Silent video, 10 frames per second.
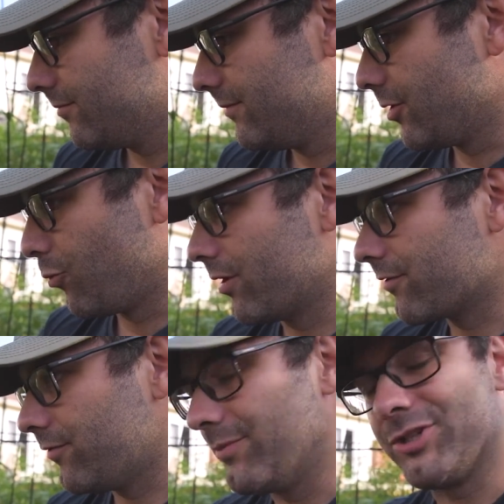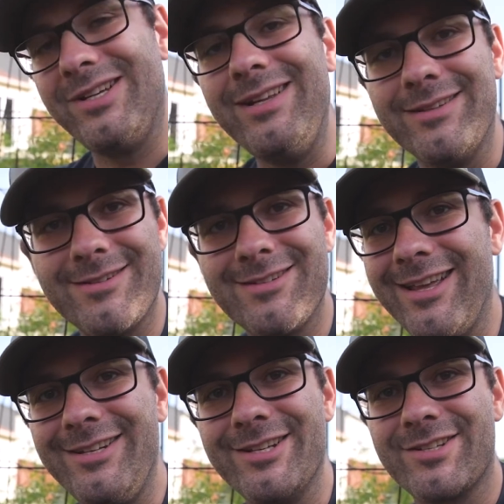they're wonderful machines. They
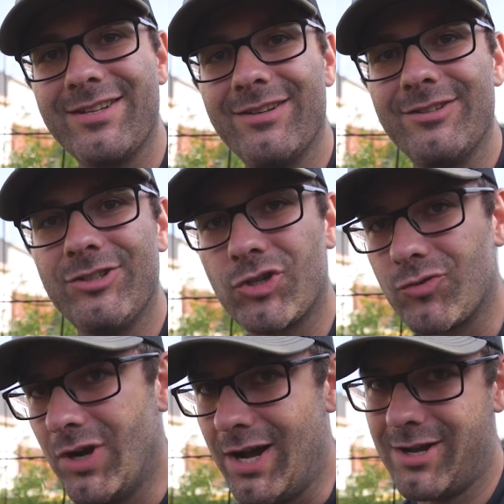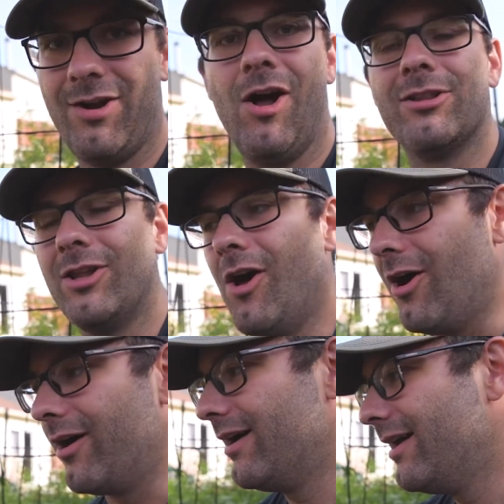just truck
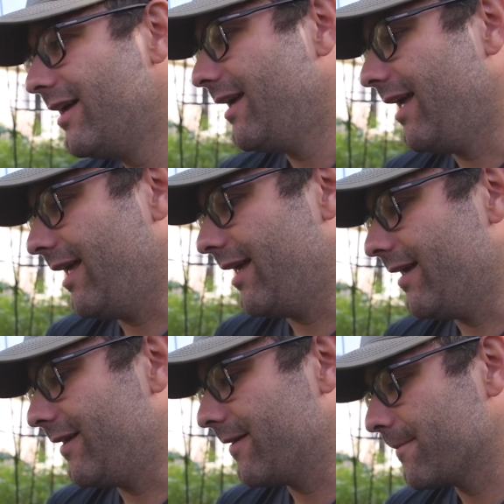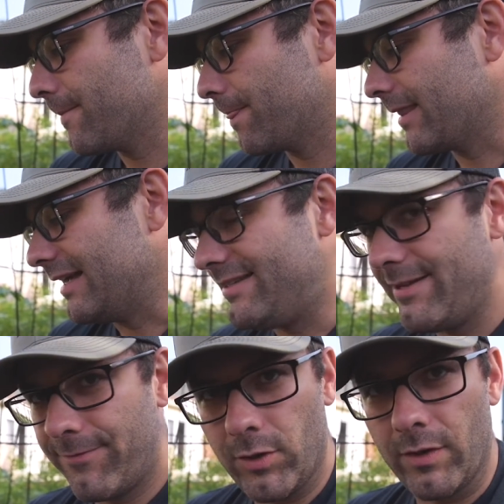along. And as
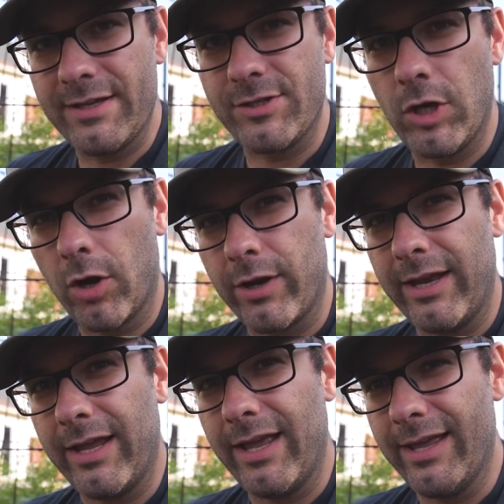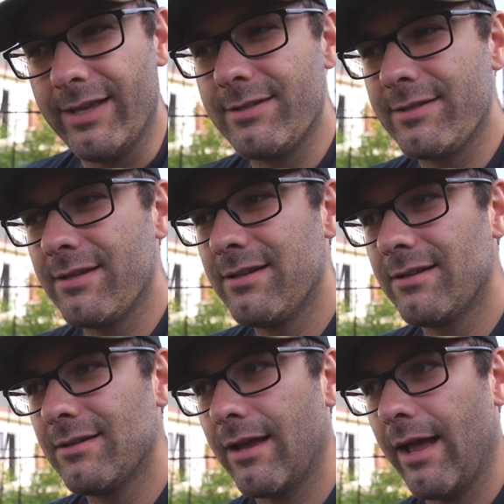difficult as gardening is
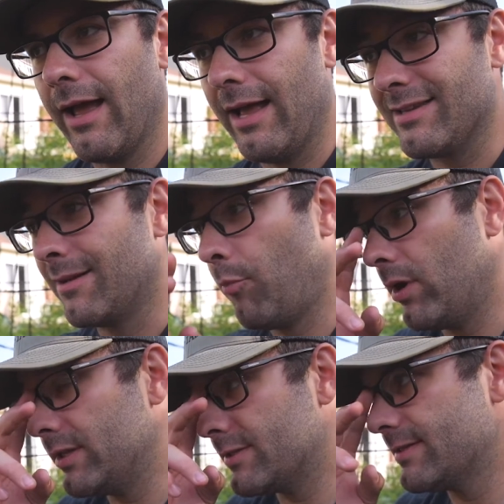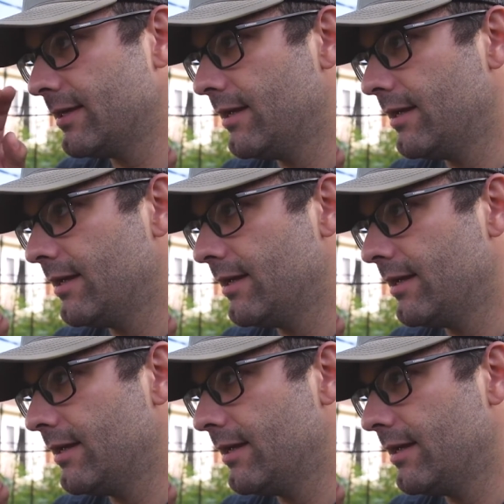at some points,